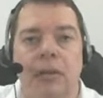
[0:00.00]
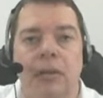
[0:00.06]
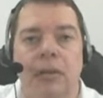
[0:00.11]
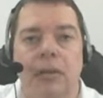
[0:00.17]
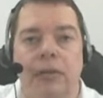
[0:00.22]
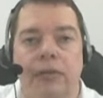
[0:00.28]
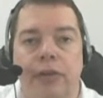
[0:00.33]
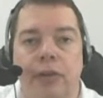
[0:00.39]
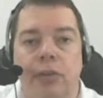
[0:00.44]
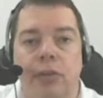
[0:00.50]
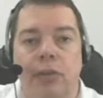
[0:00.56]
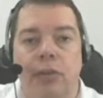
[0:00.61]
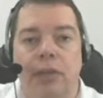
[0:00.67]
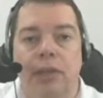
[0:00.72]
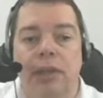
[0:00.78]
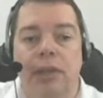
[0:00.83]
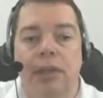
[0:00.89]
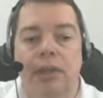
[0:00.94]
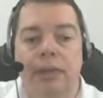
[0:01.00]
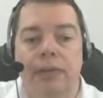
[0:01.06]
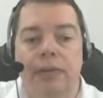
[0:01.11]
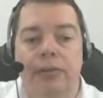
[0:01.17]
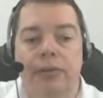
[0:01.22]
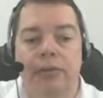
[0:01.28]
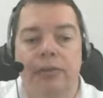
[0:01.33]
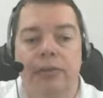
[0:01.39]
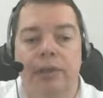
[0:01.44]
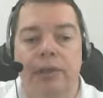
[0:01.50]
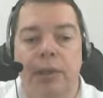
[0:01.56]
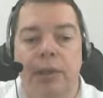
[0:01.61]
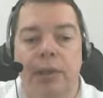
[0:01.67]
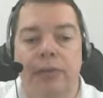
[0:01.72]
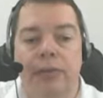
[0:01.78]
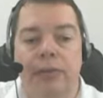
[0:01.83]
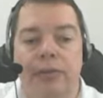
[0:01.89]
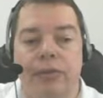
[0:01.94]
If you would like to see a
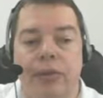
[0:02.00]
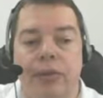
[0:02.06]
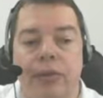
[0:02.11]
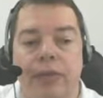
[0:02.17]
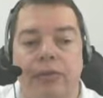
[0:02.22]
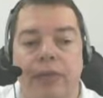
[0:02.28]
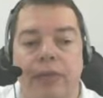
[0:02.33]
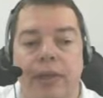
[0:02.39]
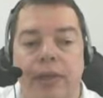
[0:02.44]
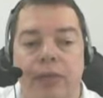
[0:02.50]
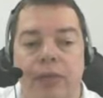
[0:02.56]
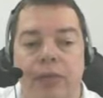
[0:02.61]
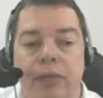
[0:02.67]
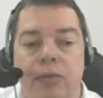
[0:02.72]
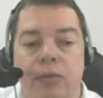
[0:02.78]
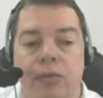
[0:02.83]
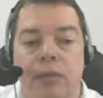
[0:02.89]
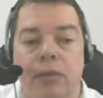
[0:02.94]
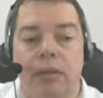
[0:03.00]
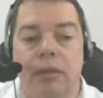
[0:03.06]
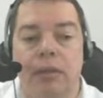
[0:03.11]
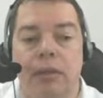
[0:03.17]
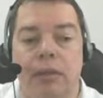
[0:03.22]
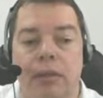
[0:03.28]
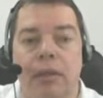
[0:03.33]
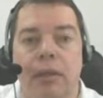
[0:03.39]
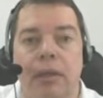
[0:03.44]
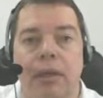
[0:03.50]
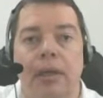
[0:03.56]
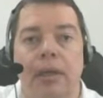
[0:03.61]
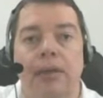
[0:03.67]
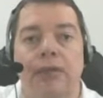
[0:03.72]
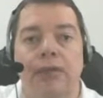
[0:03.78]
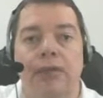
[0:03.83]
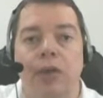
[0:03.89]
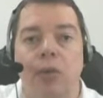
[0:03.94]
balance curve like this one, and
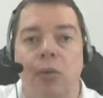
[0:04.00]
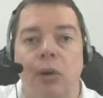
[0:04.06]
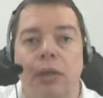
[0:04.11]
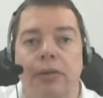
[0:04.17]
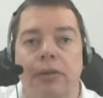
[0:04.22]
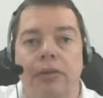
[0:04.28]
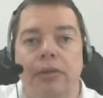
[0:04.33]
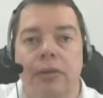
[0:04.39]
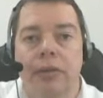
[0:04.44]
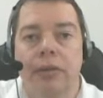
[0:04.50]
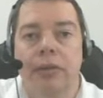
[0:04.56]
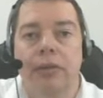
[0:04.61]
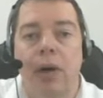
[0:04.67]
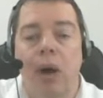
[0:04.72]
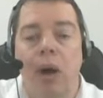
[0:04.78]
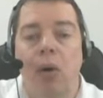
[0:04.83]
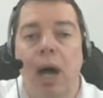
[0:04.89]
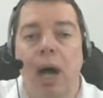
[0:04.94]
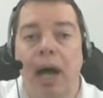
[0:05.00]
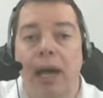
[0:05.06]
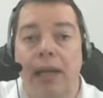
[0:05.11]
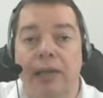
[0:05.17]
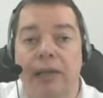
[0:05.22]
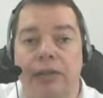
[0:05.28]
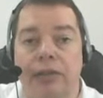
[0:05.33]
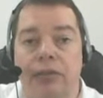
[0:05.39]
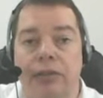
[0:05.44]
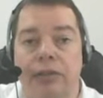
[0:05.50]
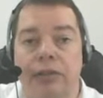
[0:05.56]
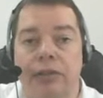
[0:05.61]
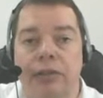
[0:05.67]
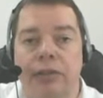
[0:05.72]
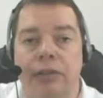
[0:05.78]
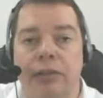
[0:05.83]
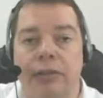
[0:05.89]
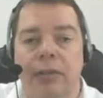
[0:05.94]
if you want to know how I do
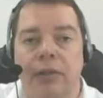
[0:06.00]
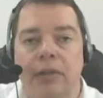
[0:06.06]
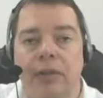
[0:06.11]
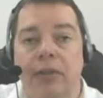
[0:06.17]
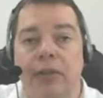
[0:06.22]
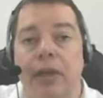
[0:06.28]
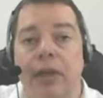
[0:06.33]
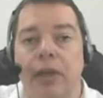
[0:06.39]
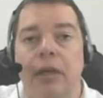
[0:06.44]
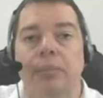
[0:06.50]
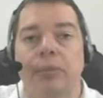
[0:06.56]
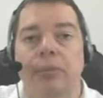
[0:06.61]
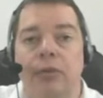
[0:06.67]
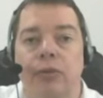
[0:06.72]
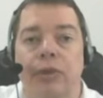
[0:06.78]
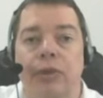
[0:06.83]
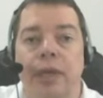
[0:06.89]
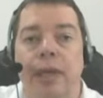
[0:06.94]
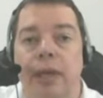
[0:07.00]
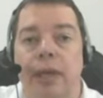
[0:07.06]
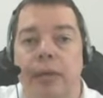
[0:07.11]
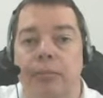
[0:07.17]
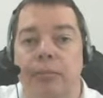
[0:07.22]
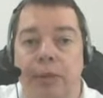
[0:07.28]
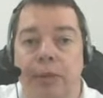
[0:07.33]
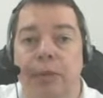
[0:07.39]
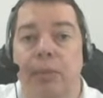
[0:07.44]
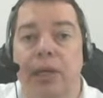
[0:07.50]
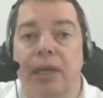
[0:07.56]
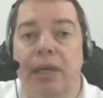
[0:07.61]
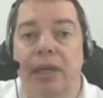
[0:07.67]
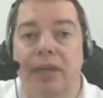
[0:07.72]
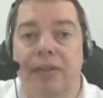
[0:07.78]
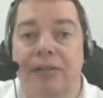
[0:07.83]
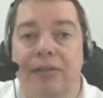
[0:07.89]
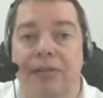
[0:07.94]
it, sign up today and be my
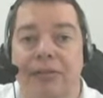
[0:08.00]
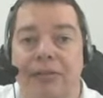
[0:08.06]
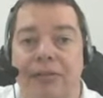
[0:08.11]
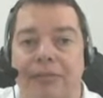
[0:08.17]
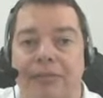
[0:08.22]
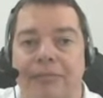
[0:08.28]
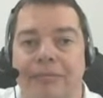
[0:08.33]
guest.